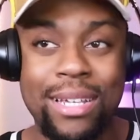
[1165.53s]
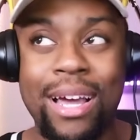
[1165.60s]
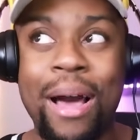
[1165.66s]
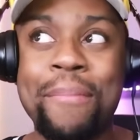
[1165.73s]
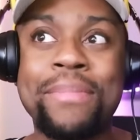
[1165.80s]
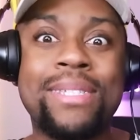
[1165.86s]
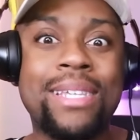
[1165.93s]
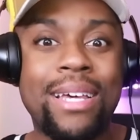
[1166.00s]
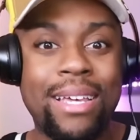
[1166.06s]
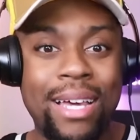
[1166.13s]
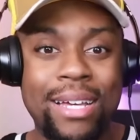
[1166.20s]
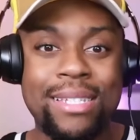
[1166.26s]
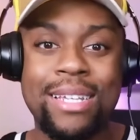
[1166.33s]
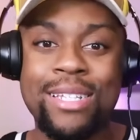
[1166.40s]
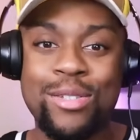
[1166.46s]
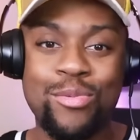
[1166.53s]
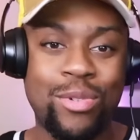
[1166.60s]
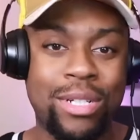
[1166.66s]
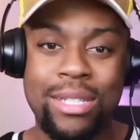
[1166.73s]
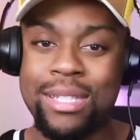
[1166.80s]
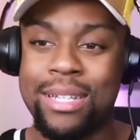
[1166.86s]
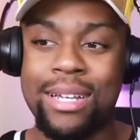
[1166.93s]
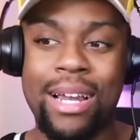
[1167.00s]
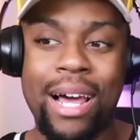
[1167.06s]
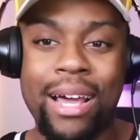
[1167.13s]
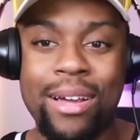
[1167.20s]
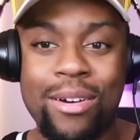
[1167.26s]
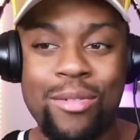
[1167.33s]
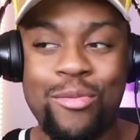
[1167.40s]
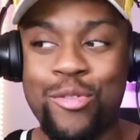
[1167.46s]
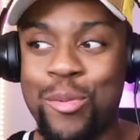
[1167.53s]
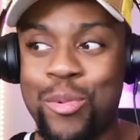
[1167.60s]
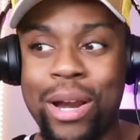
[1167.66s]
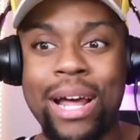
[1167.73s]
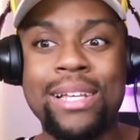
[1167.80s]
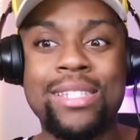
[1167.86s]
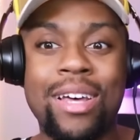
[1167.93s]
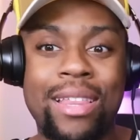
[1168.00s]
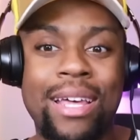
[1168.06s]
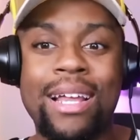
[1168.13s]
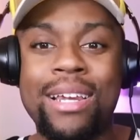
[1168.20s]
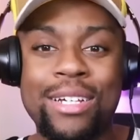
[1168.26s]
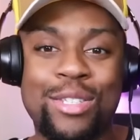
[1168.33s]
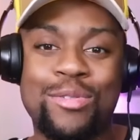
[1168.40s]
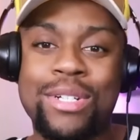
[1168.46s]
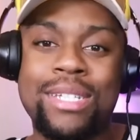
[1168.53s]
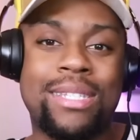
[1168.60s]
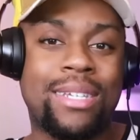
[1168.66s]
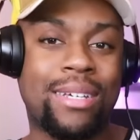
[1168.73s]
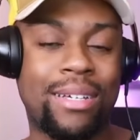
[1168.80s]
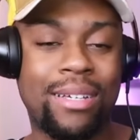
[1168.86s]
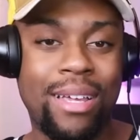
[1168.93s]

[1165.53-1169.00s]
I'm going to say, yes, it's recent. Like, from what I saw, they looked recent.